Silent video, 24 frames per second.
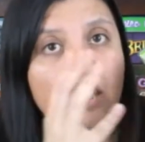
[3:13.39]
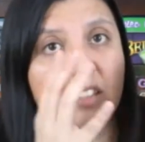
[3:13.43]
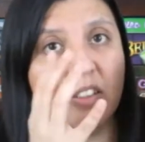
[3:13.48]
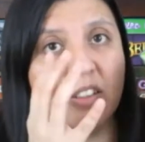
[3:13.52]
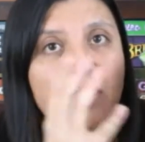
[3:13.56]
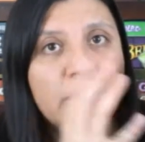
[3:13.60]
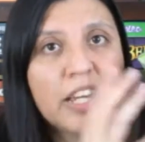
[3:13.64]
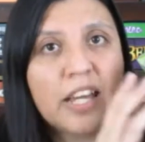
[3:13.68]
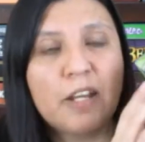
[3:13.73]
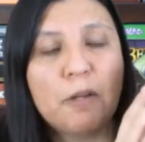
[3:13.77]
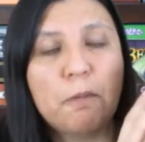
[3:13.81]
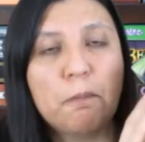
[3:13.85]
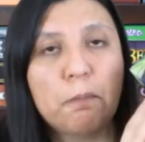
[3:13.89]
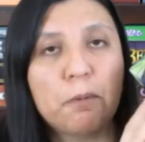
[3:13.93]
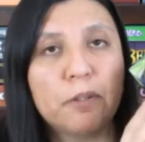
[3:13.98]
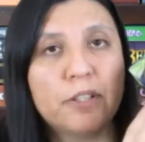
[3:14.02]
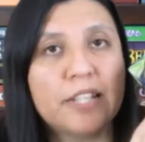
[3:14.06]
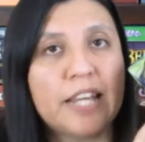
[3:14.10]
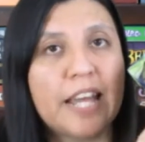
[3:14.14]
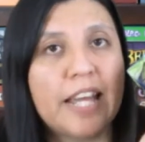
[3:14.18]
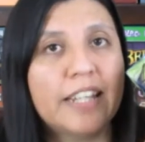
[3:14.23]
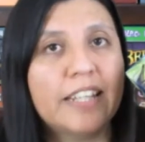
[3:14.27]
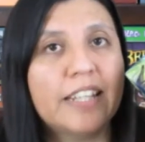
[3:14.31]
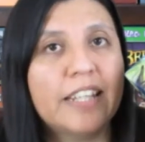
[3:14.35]
to kind of
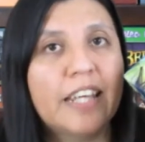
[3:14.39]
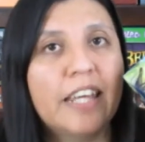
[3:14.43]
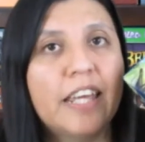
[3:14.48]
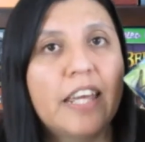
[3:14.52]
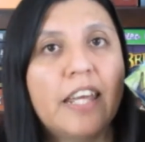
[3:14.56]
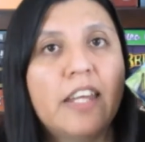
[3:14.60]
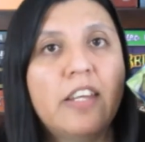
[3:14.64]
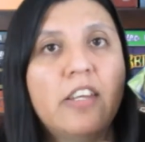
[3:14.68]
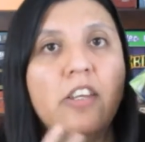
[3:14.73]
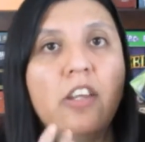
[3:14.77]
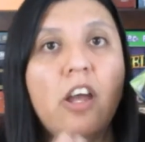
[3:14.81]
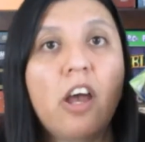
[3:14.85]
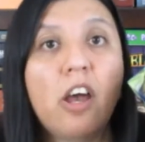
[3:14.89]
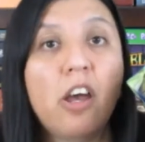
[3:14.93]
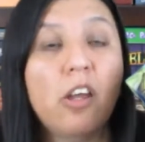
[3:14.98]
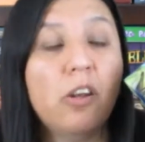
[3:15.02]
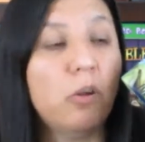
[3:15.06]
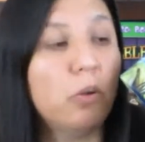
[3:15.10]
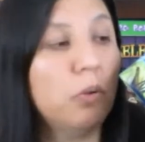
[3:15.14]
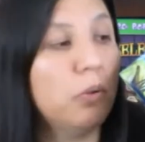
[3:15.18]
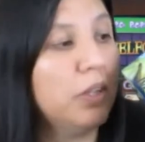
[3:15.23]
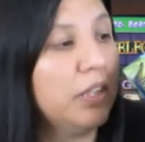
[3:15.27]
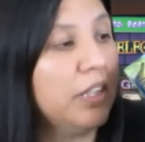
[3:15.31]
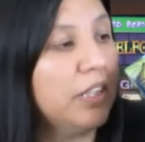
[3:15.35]
protect it. And not
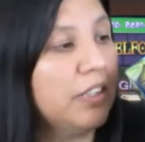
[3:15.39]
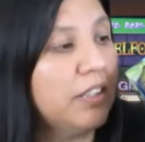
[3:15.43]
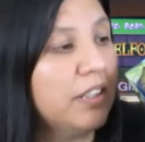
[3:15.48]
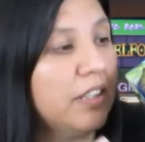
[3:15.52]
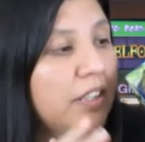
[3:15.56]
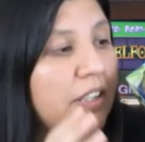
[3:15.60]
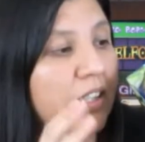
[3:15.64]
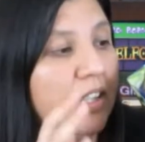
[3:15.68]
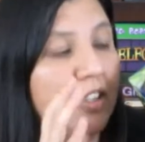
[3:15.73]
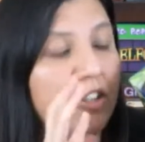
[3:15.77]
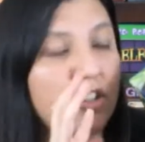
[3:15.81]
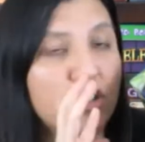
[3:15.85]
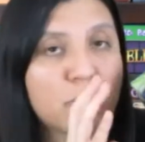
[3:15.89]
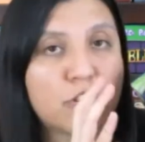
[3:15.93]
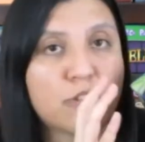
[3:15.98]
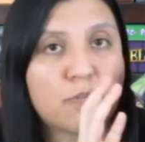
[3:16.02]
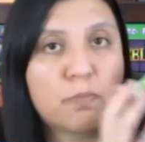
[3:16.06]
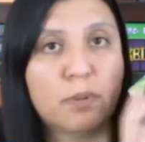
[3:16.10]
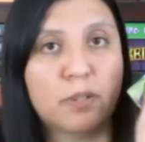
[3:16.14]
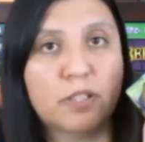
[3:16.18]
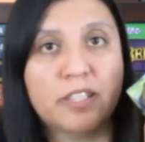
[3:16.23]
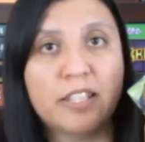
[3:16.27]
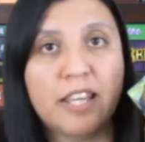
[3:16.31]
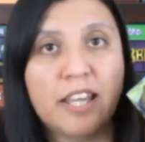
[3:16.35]
only did it just
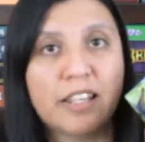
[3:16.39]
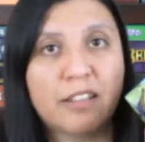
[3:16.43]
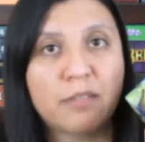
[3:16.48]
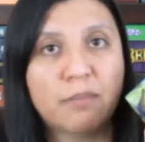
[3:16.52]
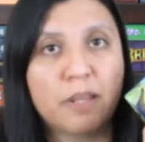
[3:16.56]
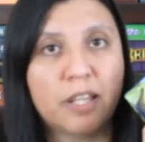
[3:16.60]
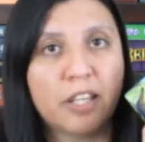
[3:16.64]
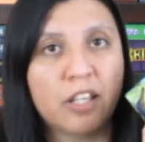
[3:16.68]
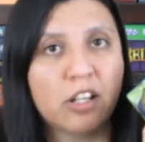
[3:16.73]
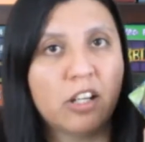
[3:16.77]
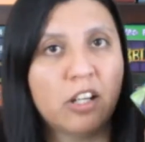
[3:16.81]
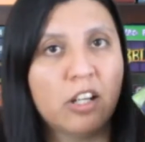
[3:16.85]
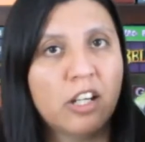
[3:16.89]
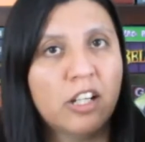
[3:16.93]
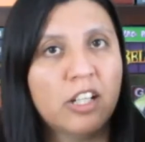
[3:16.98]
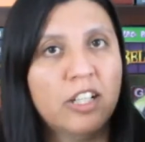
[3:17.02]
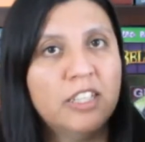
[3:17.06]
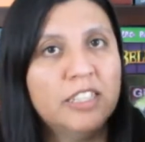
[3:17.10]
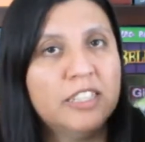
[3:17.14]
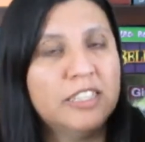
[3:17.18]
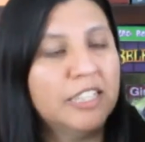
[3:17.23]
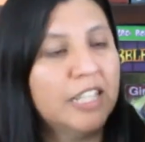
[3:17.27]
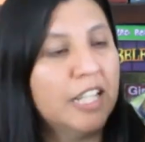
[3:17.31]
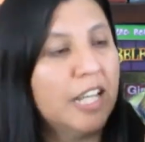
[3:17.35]
protect my
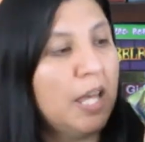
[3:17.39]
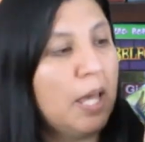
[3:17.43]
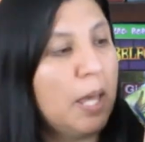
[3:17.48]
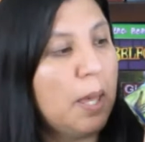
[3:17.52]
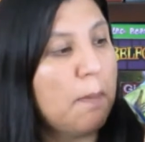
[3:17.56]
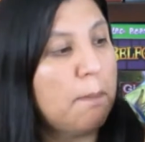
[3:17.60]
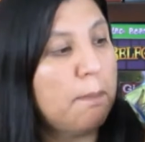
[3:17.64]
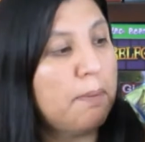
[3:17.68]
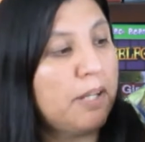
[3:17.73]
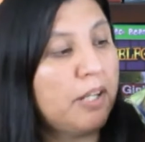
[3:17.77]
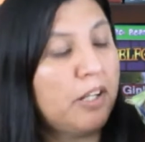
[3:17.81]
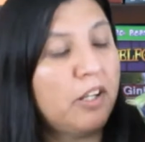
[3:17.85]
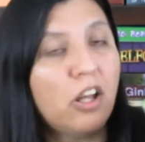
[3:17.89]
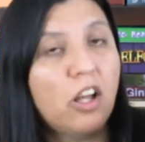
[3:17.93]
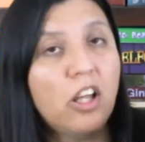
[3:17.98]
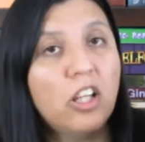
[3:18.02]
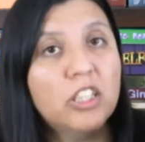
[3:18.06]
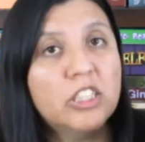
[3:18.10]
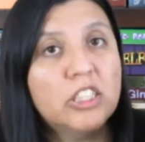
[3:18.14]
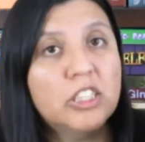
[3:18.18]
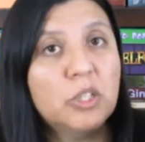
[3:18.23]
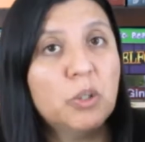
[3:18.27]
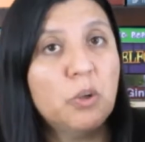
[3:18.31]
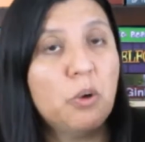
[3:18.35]
cards, but it
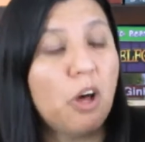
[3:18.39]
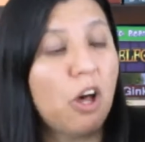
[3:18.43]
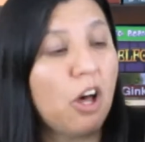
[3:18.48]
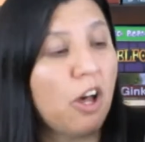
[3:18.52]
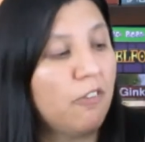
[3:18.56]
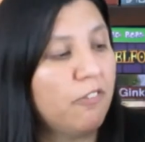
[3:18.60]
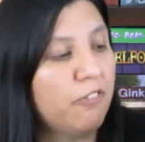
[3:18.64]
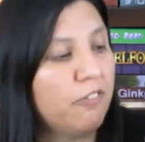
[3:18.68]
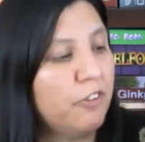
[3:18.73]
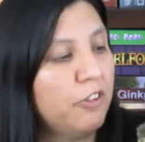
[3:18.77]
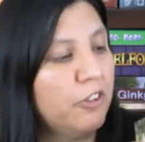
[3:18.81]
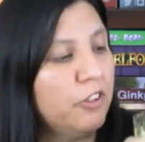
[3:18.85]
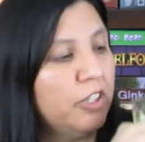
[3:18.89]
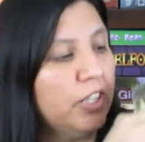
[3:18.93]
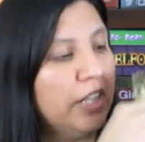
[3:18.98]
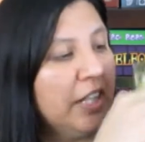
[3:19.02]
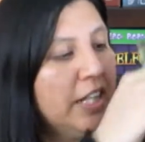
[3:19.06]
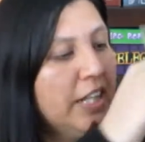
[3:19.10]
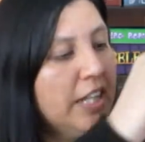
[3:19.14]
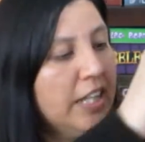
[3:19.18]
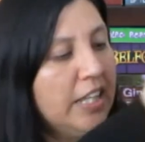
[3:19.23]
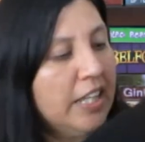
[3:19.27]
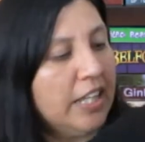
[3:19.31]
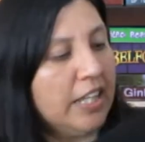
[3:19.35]
also offered
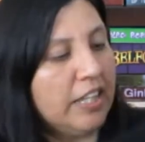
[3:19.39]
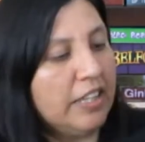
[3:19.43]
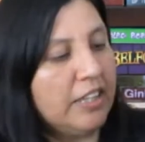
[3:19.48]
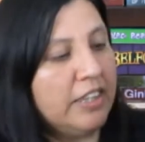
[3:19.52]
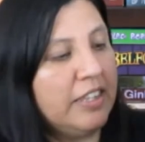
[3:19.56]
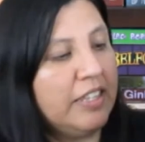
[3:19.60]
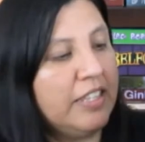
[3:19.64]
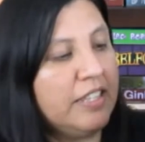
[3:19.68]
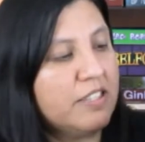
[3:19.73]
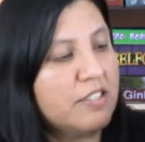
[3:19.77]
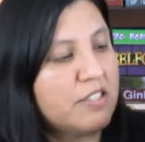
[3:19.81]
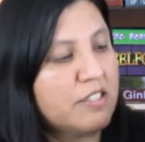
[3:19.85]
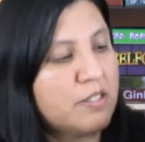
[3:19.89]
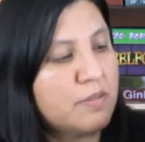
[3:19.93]
this